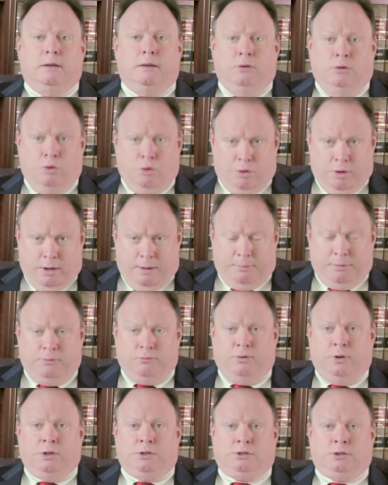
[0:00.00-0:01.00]
your
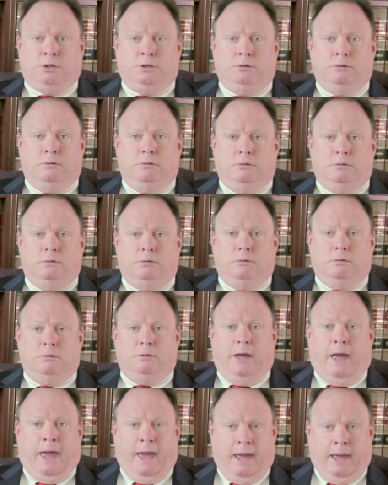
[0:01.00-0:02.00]
deposition
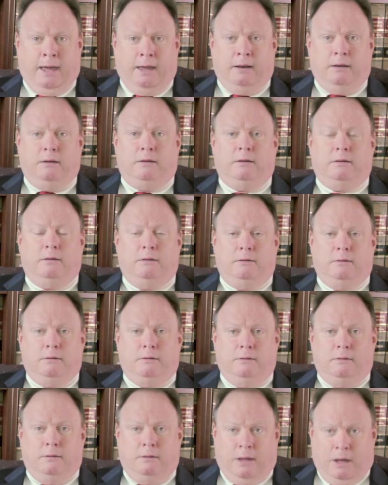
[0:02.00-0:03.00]
and
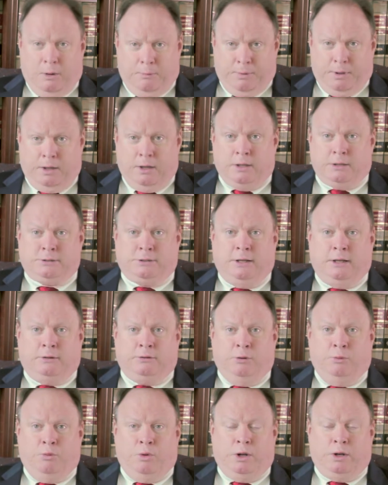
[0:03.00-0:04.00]
helping us
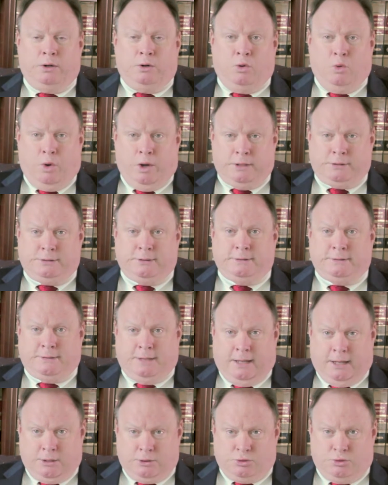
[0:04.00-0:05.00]
get the written questions
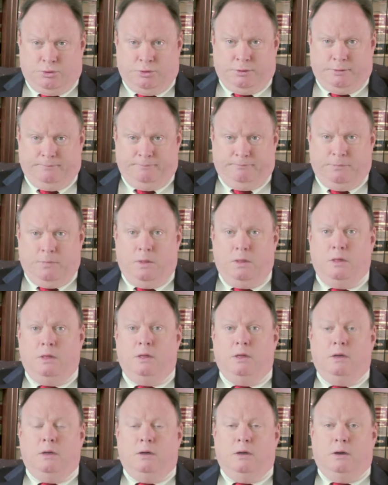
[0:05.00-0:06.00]
answered.
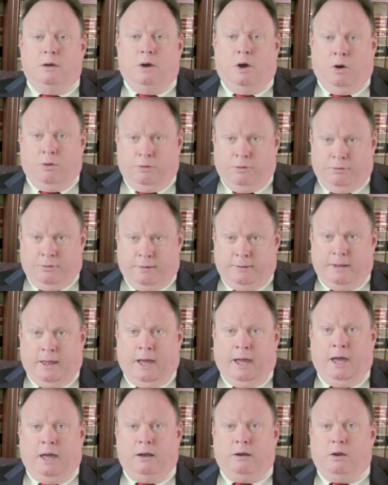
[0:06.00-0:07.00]
Other than
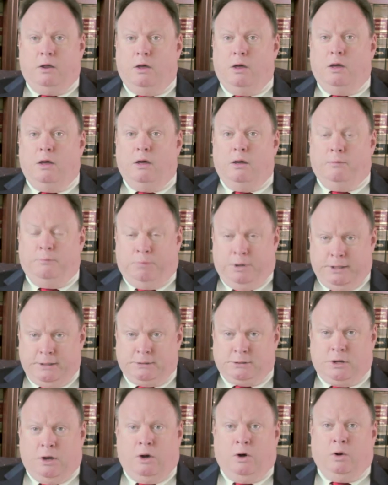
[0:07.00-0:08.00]
that,
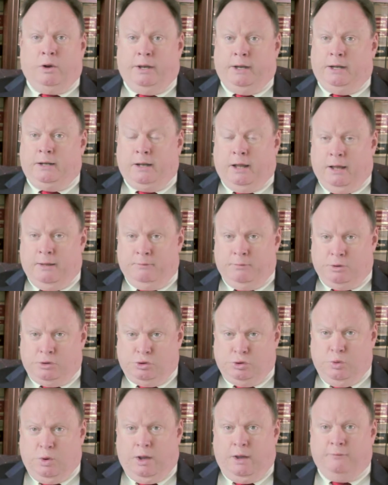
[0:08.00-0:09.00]
please call anytime
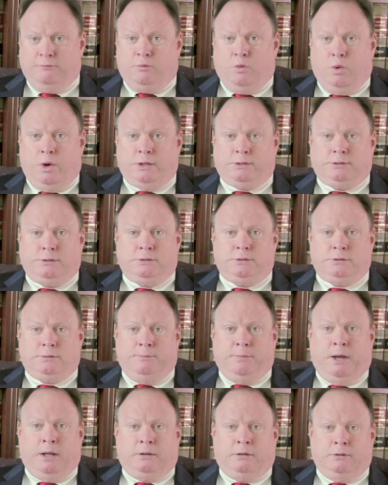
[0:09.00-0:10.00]
that you have questions
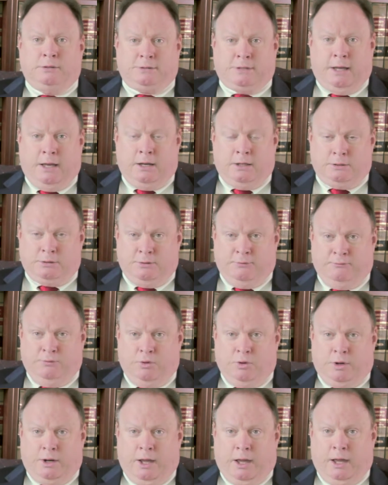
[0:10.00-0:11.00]
about the status of
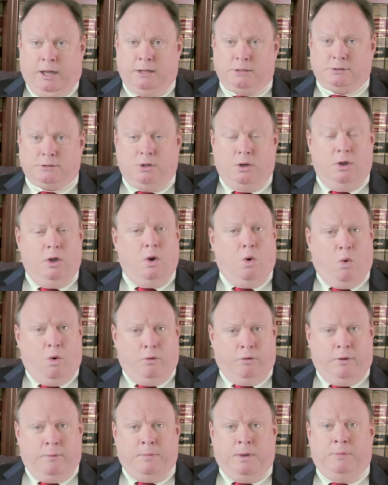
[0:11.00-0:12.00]
your case,
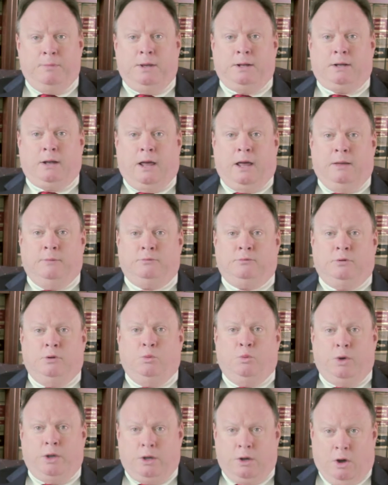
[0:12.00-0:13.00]
or there may be times
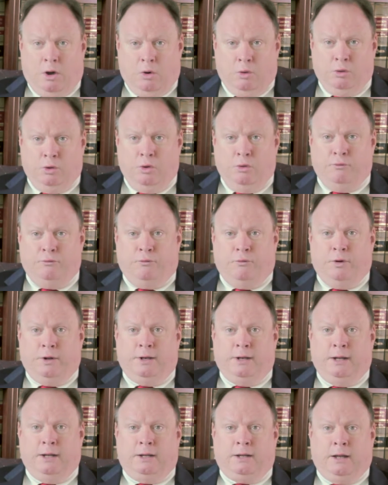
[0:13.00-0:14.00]
that we call you for a
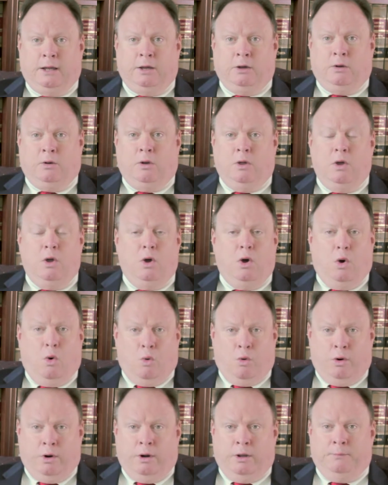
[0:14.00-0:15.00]
detail
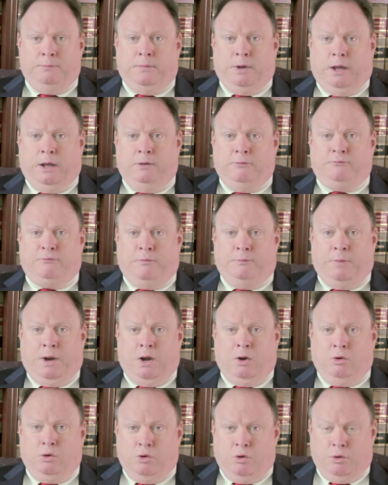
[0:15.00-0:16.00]
or an update from
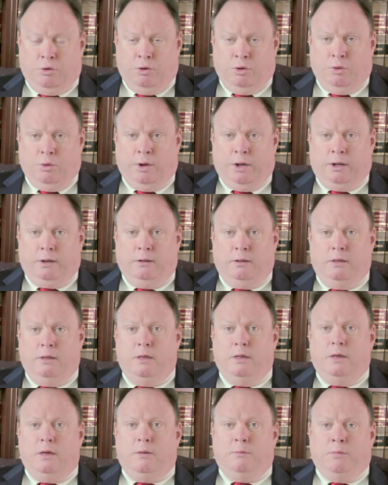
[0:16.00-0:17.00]
how you're doing.
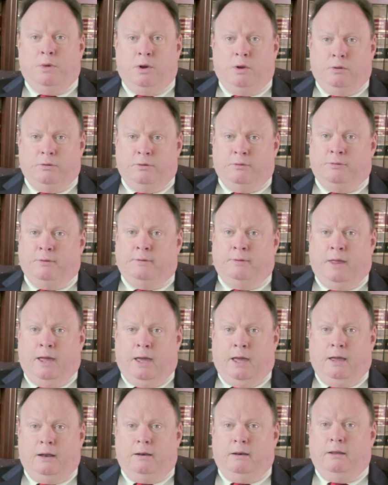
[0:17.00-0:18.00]
But other than
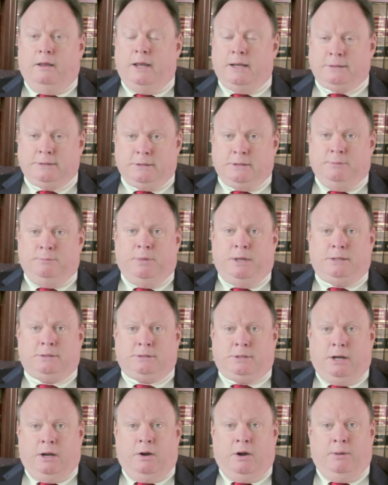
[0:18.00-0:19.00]
that, is it a big
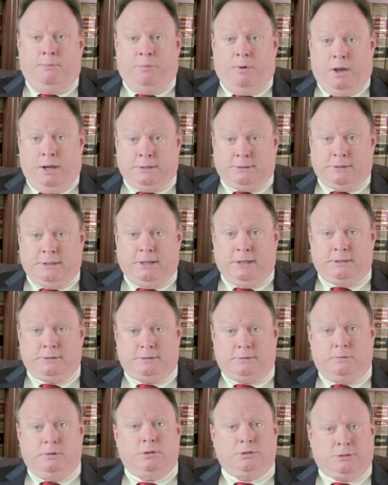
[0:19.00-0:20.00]
scary
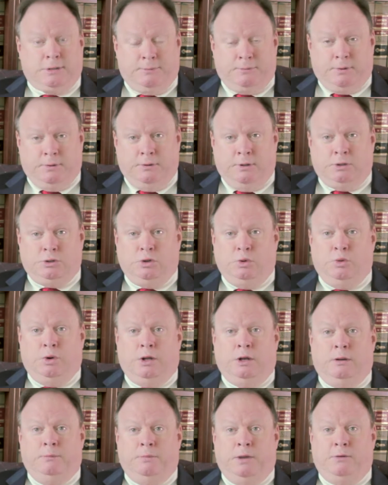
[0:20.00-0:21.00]
process? Something that you
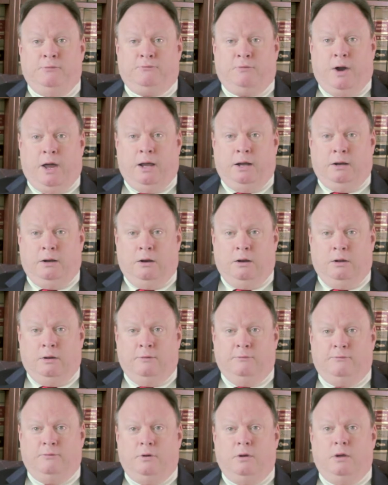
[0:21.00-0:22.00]
need to be frightened
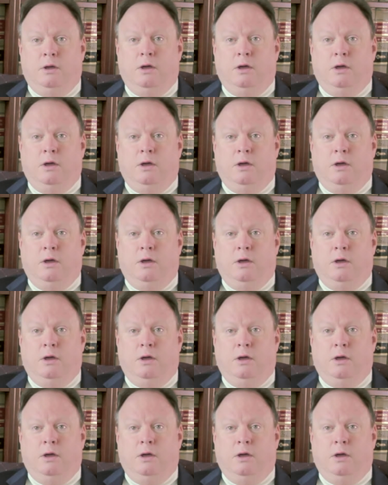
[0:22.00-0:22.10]
of?